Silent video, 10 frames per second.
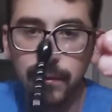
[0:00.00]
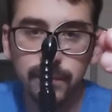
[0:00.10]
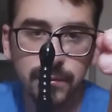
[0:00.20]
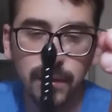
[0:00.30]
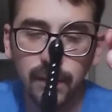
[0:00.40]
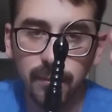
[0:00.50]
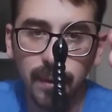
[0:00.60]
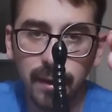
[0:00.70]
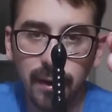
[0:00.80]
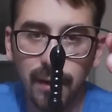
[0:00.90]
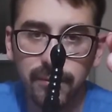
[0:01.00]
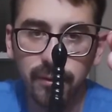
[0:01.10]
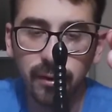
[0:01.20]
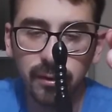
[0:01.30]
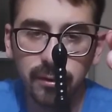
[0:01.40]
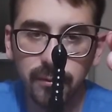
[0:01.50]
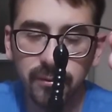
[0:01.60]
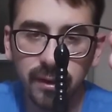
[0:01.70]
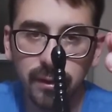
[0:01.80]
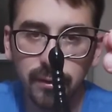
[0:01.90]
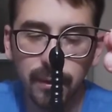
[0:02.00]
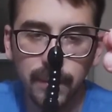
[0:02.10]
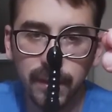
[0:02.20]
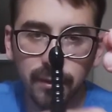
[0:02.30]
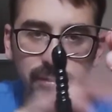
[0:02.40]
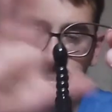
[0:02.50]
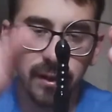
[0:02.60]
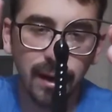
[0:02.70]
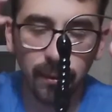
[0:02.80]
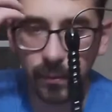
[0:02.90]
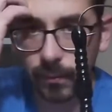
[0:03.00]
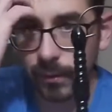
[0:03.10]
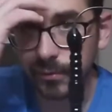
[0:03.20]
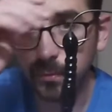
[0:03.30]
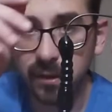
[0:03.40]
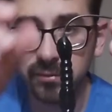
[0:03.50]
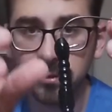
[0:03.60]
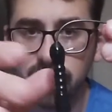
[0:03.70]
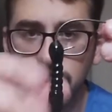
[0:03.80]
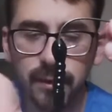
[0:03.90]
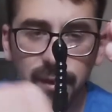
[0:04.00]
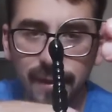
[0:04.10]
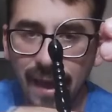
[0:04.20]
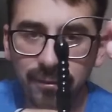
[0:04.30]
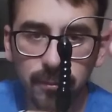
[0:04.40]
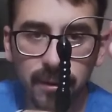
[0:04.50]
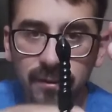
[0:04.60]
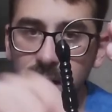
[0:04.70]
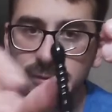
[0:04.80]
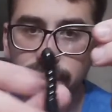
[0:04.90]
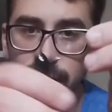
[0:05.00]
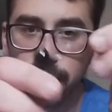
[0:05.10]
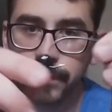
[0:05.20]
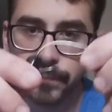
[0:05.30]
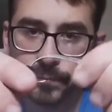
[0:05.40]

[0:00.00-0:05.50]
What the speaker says: It doesn't matter how far. You'll figure out what works best for you. It doesn't have to be very far.